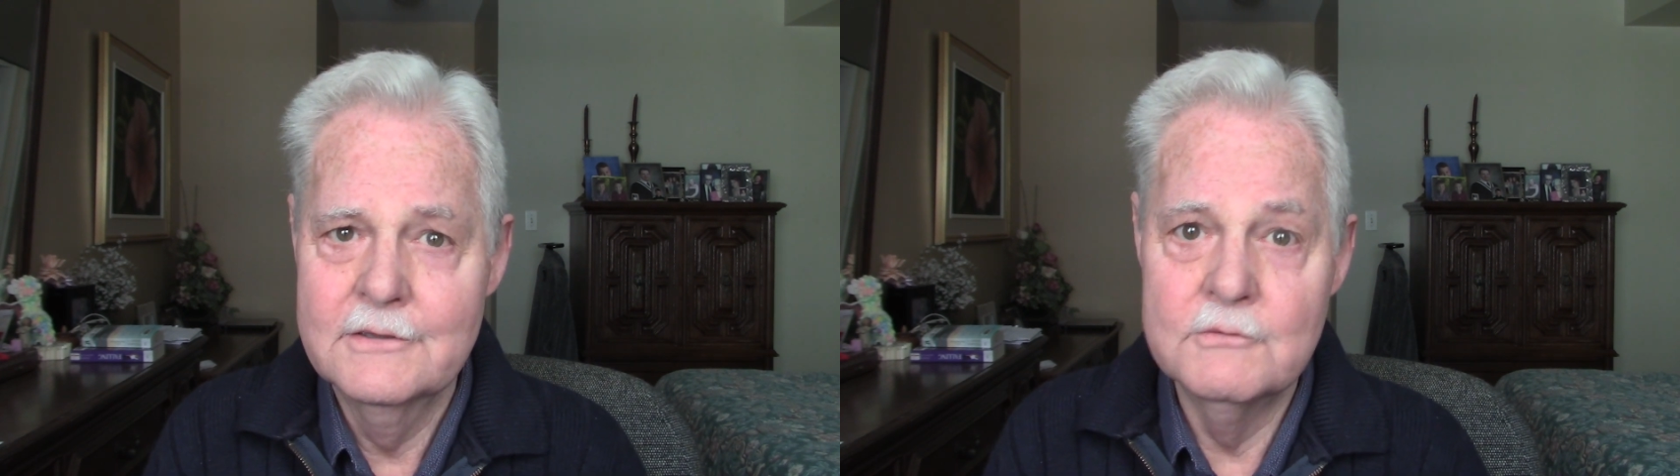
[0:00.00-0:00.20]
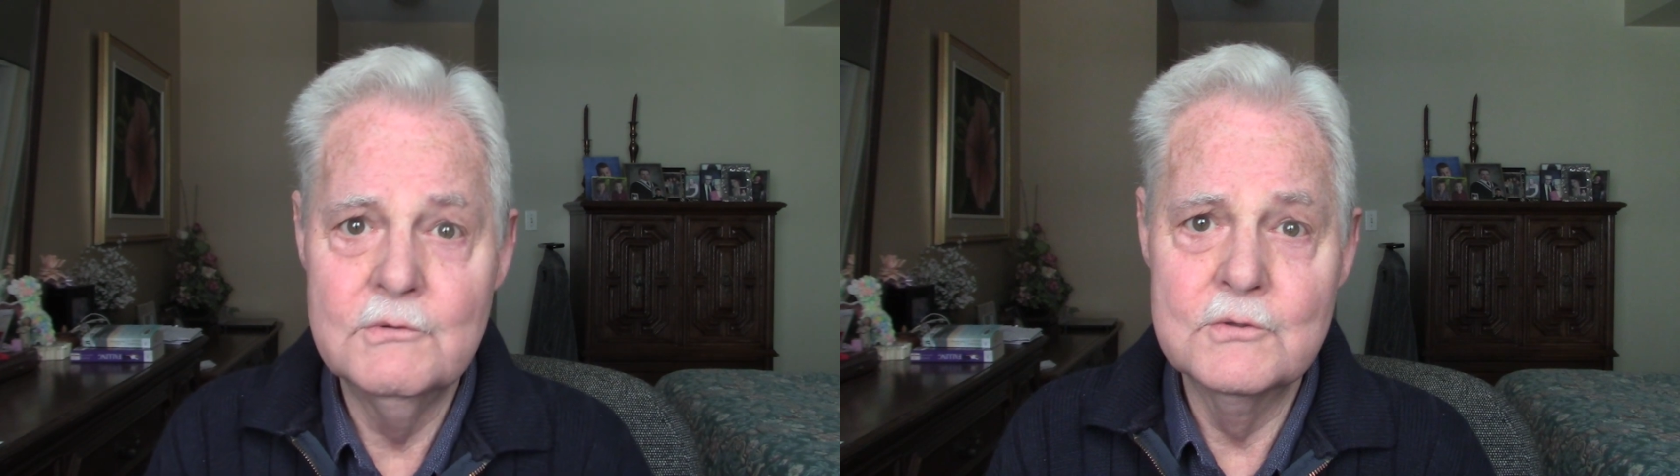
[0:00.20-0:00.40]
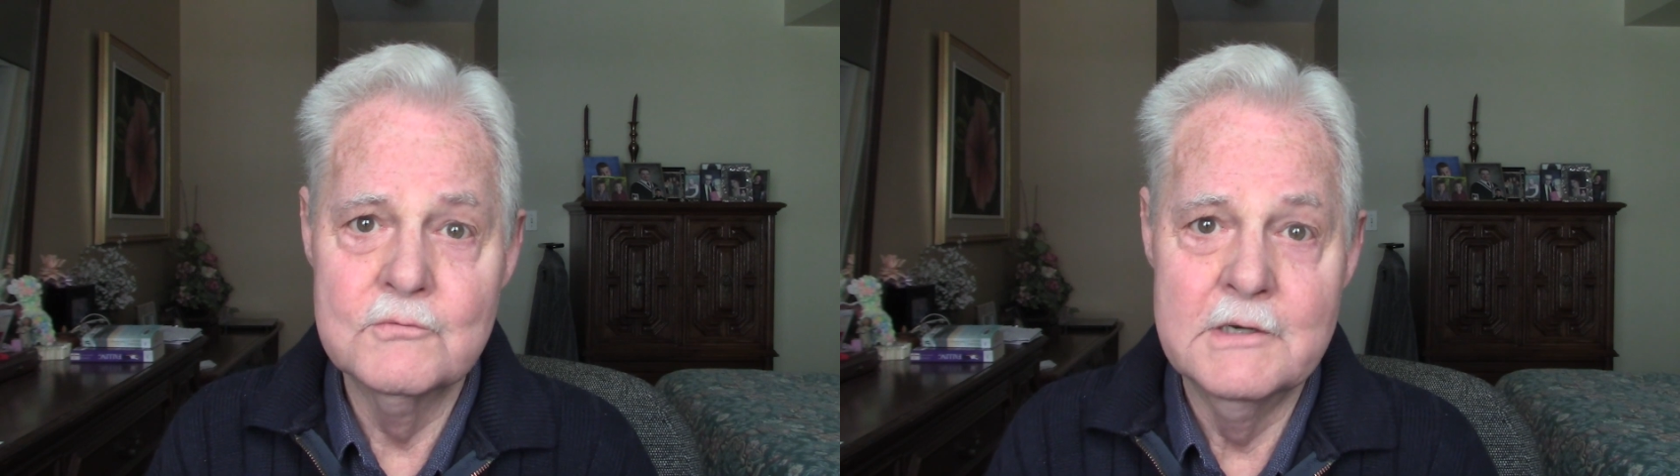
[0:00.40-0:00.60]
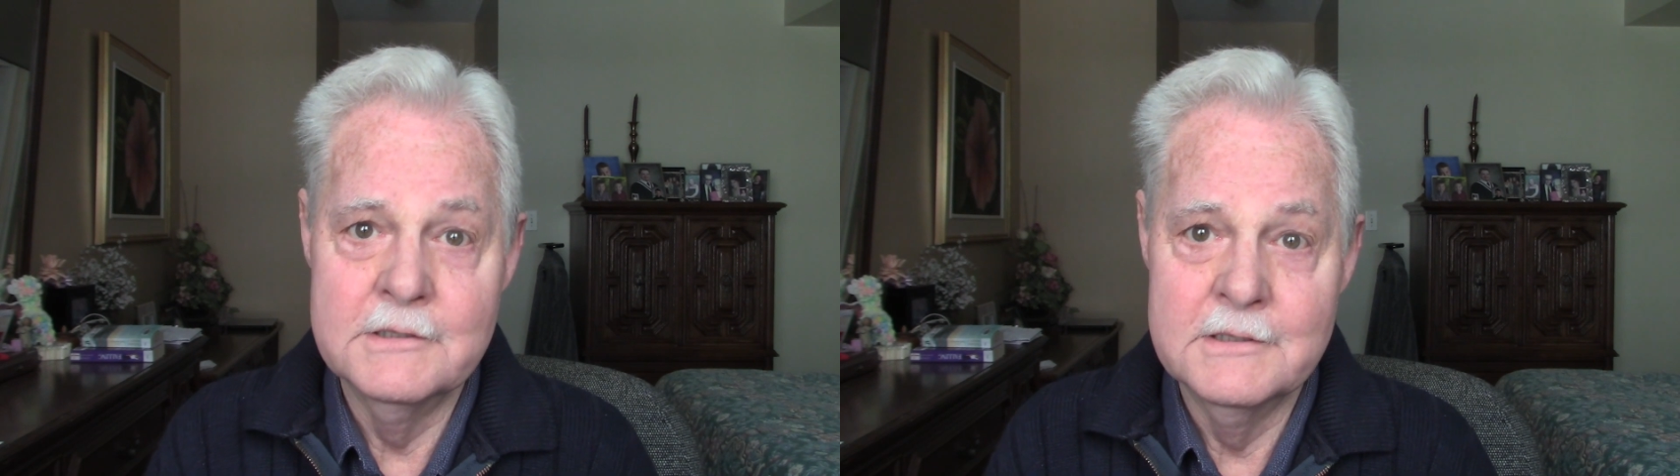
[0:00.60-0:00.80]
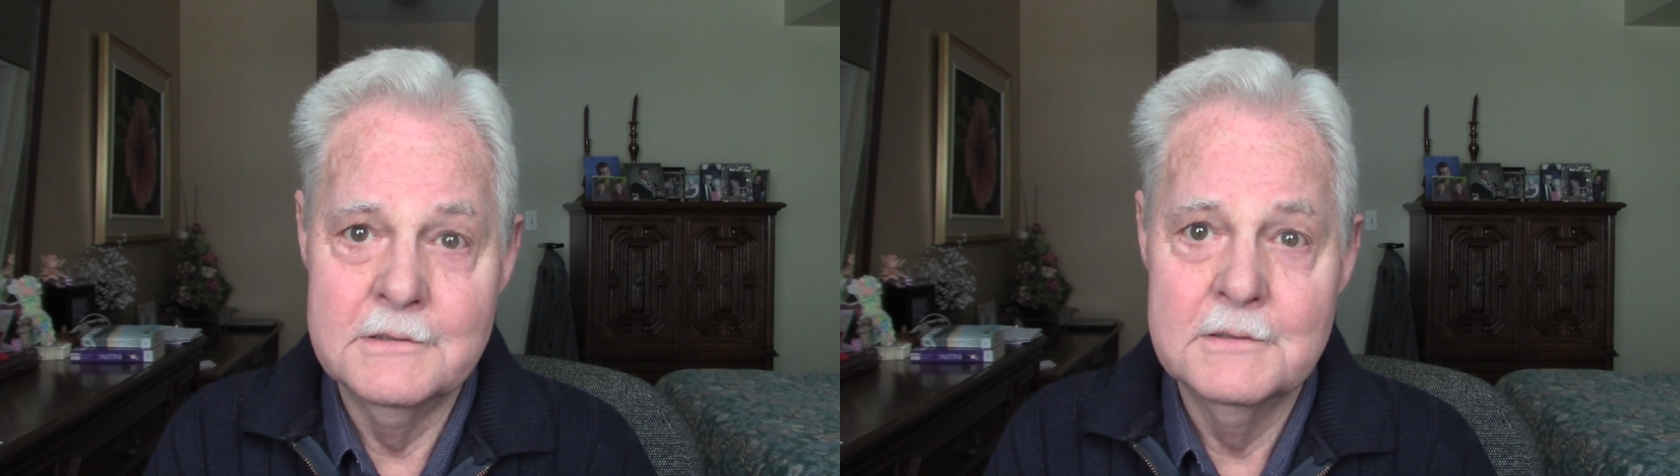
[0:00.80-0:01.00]
the
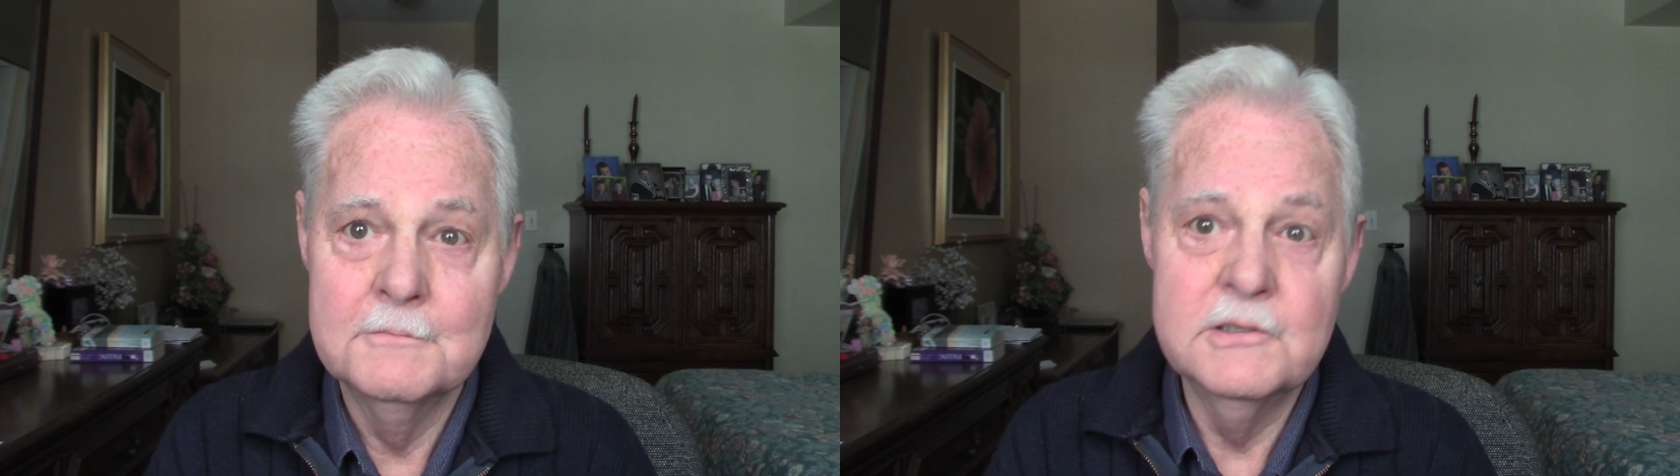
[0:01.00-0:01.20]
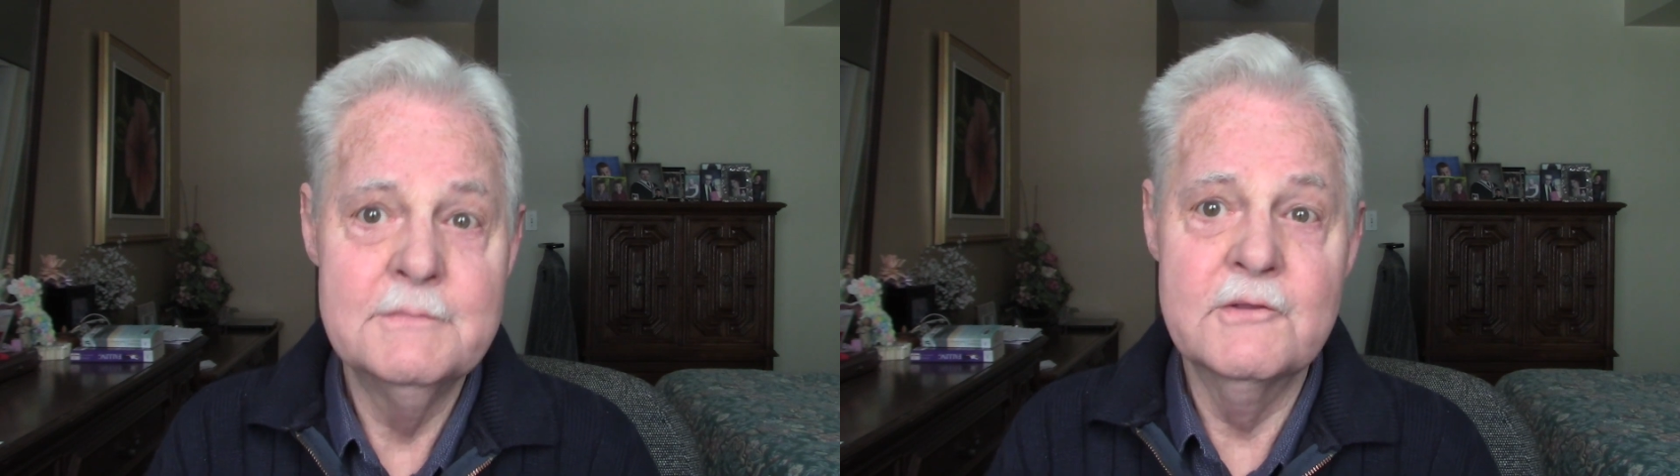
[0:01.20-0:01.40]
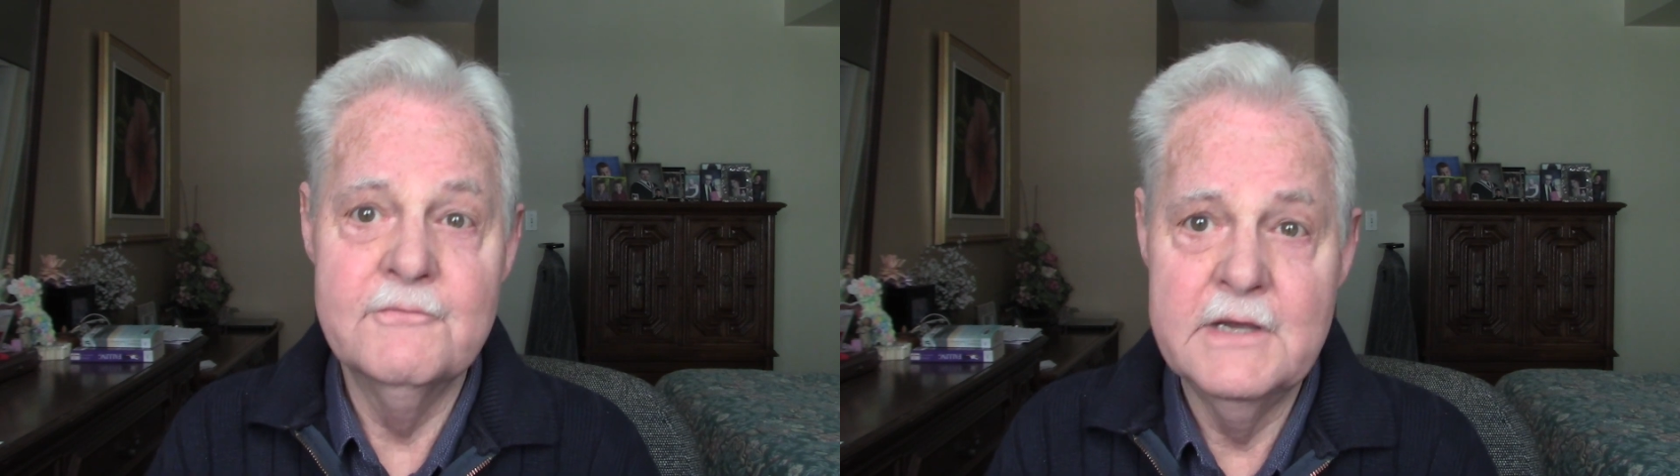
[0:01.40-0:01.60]
Roadrunner, Plymouth